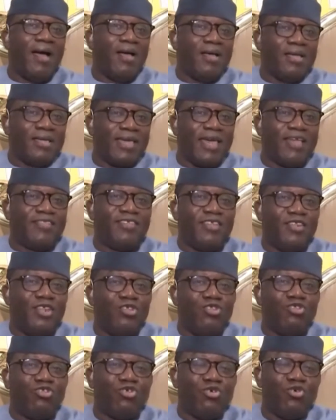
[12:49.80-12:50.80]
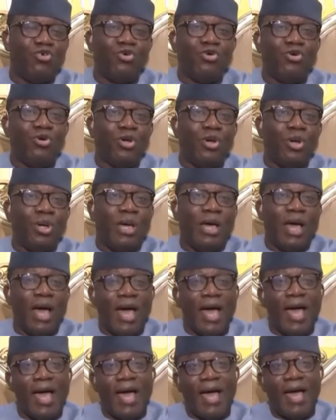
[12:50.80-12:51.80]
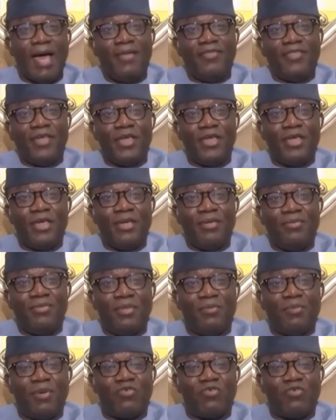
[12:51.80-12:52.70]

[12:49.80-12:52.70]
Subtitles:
getting into the